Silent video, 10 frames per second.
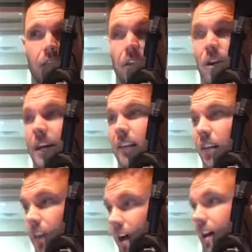God
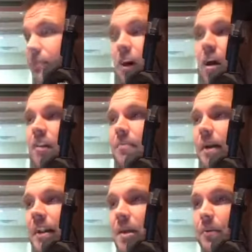loves all of my
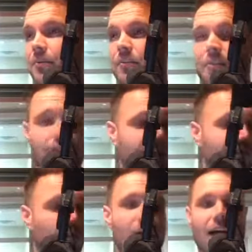neighbors, and so that's
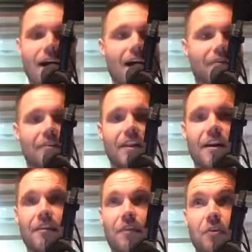why I have
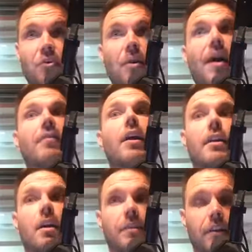love for whoever I
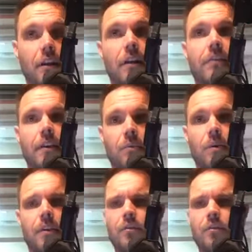come into contact with.